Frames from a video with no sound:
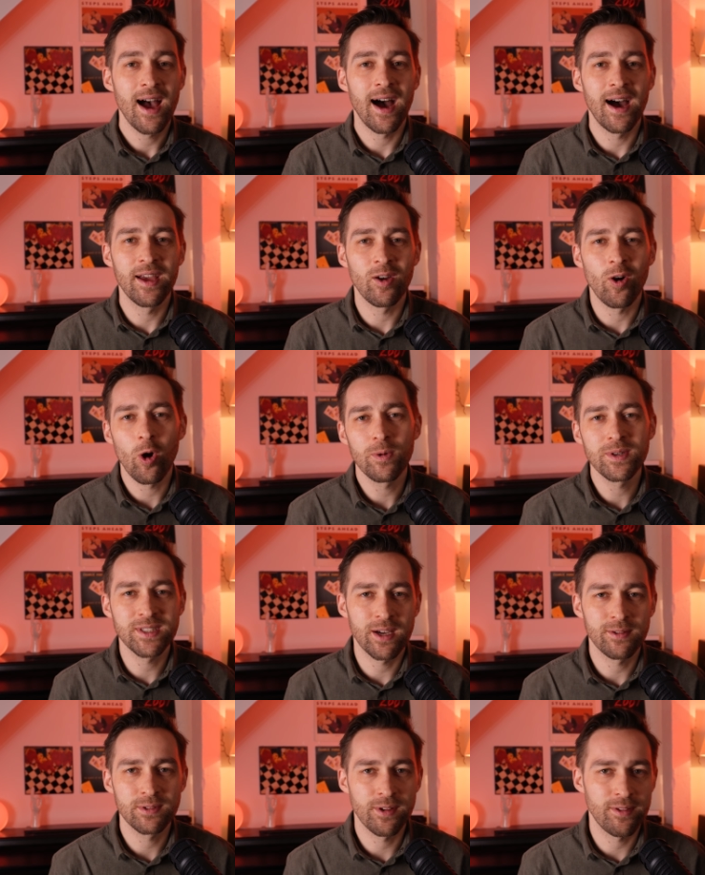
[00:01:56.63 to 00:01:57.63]
I always
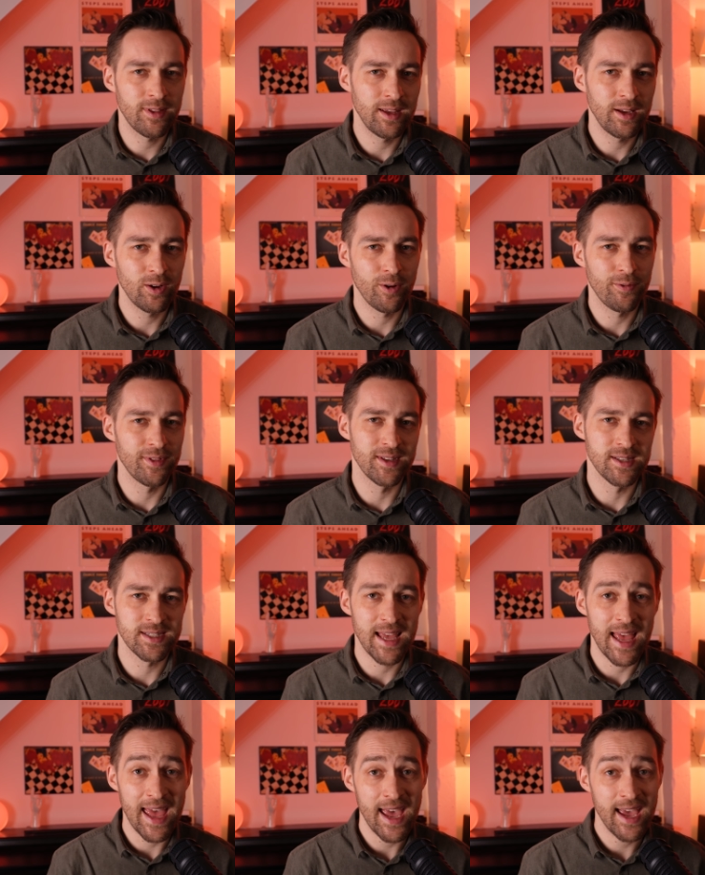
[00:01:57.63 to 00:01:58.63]
have to think of this
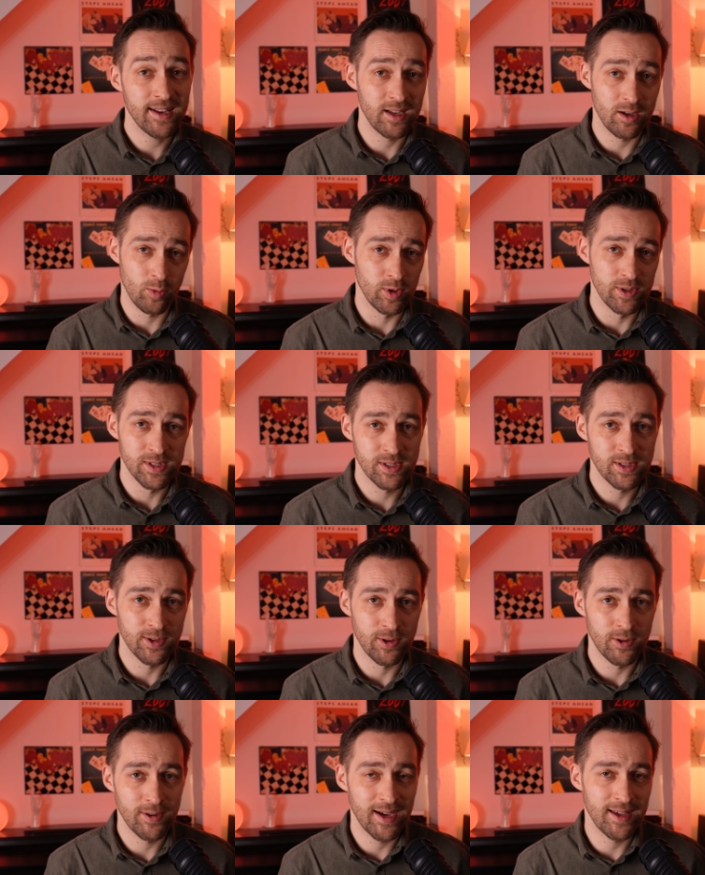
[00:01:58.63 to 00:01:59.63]
ad I once
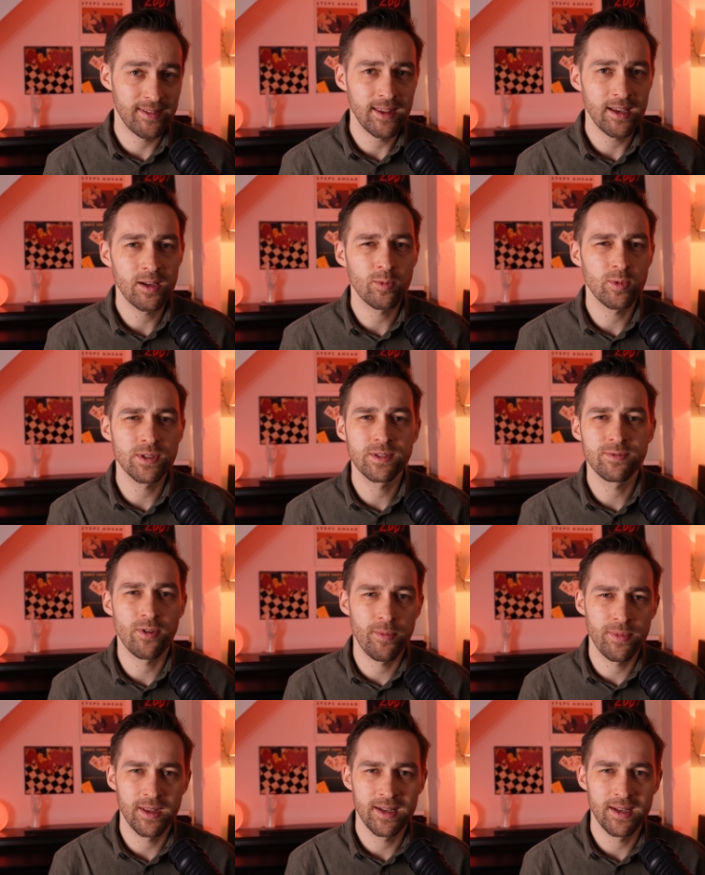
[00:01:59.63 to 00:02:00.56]
saw. I think it was from the